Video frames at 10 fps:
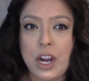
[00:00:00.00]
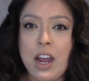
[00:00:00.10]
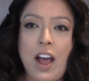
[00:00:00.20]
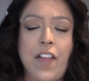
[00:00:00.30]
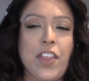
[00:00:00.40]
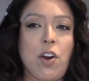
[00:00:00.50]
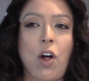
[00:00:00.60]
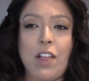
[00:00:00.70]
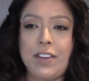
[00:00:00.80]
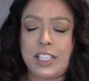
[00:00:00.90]
And then all
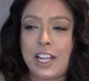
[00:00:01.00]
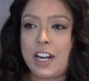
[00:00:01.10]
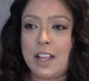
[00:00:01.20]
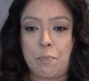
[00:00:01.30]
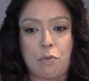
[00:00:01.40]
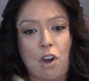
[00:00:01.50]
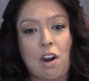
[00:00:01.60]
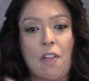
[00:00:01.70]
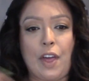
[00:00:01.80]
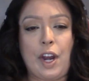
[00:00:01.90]
of a sudden it brought
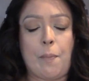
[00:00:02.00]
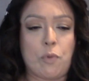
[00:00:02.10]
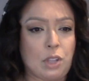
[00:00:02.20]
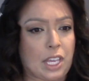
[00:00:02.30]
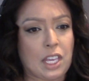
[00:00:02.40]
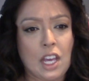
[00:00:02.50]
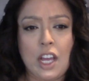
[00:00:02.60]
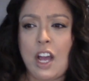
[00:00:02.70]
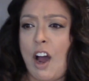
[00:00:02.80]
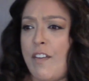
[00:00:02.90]
all that up. Well, like
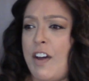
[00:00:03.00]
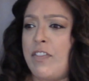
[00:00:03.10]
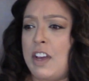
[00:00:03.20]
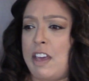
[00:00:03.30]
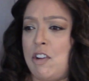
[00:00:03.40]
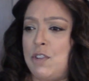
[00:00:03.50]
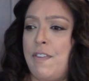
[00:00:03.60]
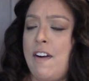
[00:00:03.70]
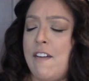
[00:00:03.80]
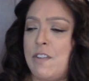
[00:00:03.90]
I've had that couch
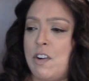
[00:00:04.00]
forever.